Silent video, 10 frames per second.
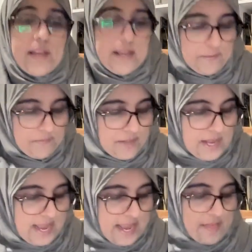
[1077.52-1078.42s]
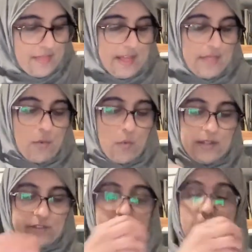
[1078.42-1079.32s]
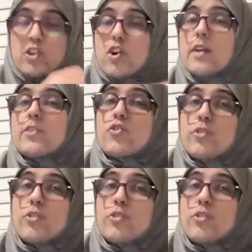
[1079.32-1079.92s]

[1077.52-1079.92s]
Okay. And then the ones that are not